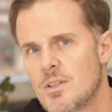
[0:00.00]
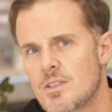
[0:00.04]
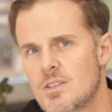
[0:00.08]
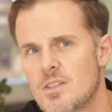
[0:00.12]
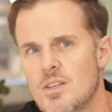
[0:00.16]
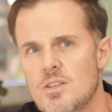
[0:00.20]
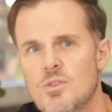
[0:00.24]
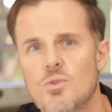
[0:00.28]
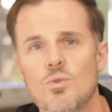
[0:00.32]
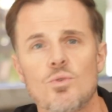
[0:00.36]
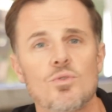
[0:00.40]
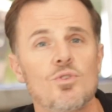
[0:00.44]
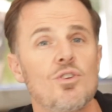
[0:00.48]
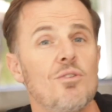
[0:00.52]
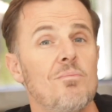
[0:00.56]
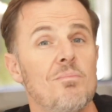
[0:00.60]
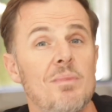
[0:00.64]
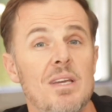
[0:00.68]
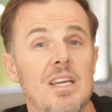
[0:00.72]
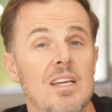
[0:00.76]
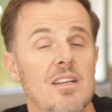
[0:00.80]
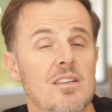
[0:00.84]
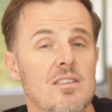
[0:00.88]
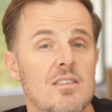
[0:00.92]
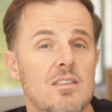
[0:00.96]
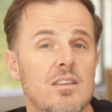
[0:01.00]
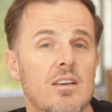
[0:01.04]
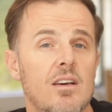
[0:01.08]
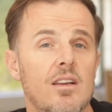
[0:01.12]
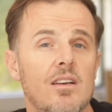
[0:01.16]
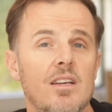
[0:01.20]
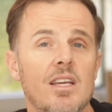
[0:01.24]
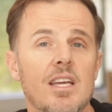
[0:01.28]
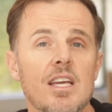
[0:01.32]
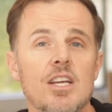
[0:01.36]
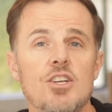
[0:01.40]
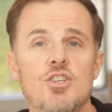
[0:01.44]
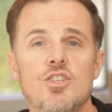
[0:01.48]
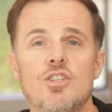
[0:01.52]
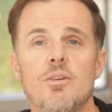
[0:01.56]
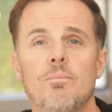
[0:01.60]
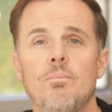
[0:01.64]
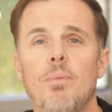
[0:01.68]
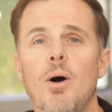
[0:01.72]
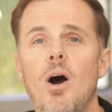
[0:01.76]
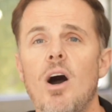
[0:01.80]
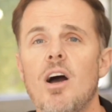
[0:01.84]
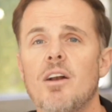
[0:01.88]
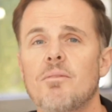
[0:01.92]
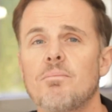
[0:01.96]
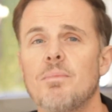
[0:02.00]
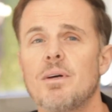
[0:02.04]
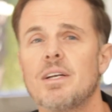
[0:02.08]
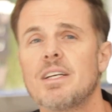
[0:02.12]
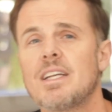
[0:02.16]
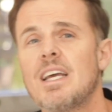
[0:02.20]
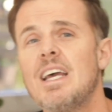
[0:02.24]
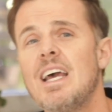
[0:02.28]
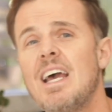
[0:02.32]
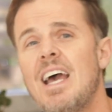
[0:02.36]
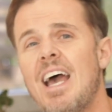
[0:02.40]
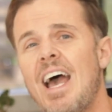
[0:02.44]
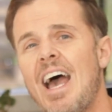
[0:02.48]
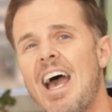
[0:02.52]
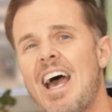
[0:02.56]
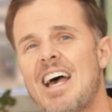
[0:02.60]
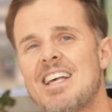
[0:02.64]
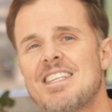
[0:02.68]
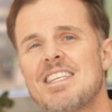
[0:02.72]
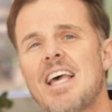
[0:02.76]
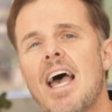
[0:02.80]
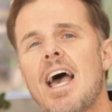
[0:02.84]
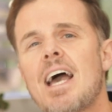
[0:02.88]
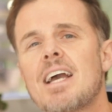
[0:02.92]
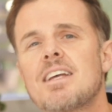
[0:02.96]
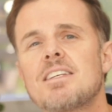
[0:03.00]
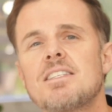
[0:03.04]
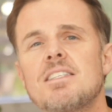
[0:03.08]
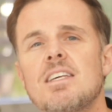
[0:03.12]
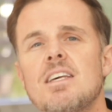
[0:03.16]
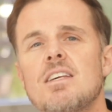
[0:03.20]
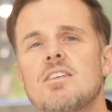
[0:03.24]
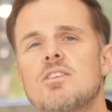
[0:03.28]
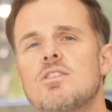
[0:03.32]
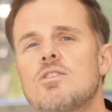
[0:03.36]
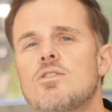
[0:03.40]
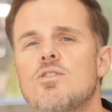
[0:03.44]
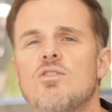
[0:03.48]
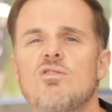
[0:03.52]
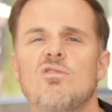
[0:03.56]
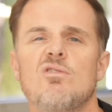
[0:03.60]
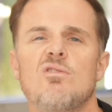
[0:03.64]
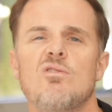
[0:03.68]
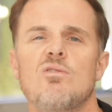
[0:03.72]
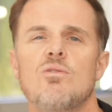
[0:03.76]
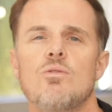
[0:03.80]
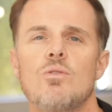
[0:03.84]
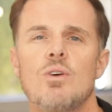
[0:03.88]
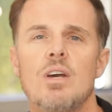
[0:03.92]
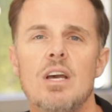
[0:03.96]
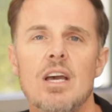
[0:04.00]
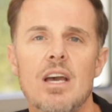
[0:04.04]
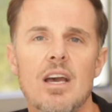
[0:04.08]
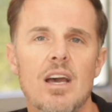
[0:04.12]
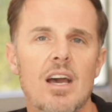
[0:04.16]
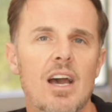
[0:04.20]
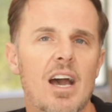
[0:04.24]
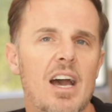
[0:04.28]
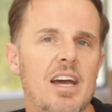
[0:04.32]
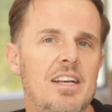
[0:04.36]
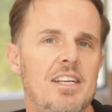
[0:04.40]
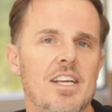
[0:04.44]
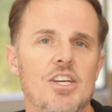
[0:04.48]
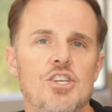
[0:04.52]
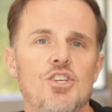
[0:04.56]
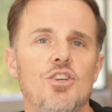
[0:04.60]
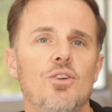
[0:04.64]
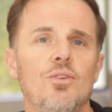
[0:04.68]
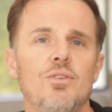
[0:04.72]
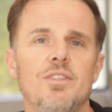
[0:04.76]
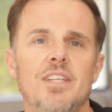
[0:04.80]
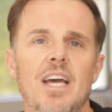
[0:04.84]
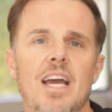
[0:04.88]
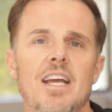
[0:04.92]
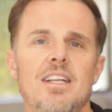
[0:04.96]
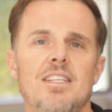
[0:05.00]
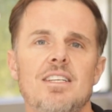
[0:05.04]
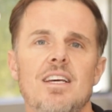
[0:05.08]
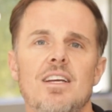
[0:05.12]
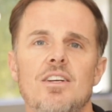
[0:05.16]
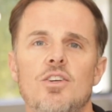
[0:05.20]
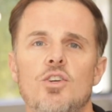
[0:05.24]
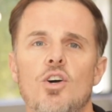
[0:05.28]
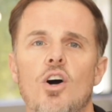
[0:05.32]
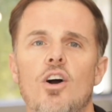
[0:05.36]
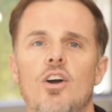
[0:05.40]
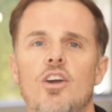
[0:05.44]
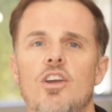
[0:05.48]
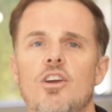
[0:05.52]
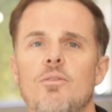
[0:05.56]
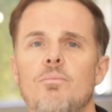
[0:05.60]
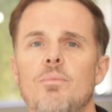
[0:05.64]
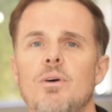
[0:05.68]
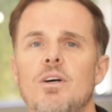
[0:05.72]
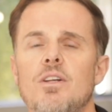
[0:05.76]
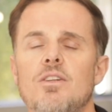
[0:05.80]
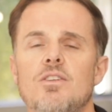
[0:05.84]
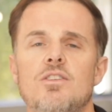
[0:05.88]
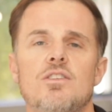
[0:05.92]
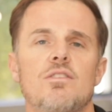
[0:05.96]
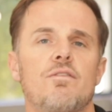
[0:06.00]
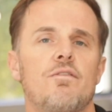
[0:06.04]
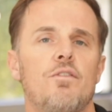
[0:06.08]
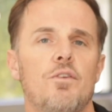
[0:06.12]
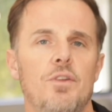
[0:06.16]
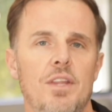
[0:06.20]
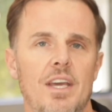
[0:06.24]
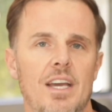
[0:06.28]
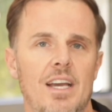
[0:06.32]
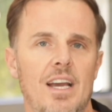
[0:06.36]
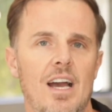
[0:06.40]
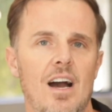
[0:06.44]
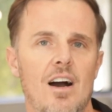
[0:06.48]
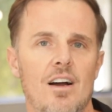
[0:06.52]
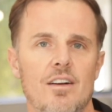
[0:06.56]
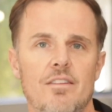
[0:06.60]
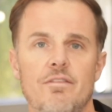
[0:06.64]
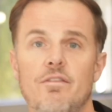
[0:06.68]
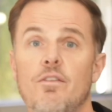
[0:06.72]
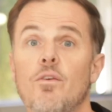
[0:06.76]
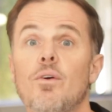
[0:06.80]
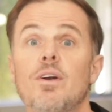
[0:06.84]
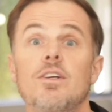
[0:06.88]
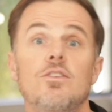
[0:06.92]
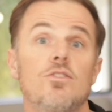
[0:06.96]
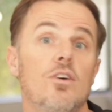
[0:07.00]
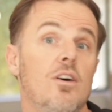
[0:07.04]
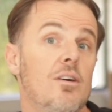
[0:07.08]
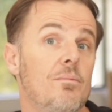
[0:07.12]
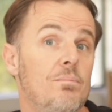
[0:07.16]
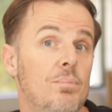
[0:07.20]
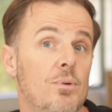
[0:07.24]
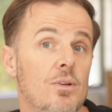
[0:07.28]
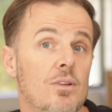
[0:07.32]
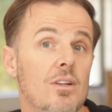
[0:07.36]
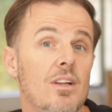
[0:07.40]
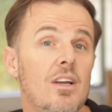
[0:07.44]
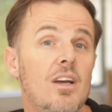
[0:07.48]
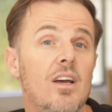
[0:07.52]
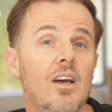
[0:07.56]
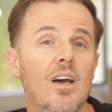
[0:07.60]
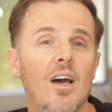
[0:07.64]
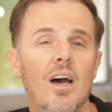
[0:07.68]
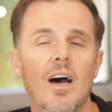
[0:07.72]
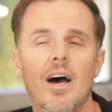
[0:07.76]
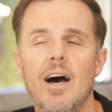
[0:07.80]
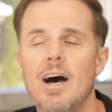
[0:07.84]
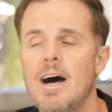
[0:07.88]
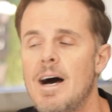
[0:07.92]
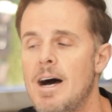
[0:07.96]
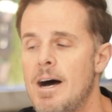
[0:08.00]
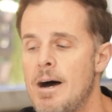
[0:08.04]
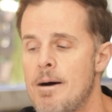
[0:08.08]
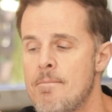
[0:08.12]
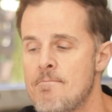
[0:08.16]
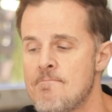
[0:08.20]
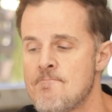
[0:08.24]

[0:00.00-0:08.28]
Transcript: This also means that each department has access to additional data and documents for the account. For example, a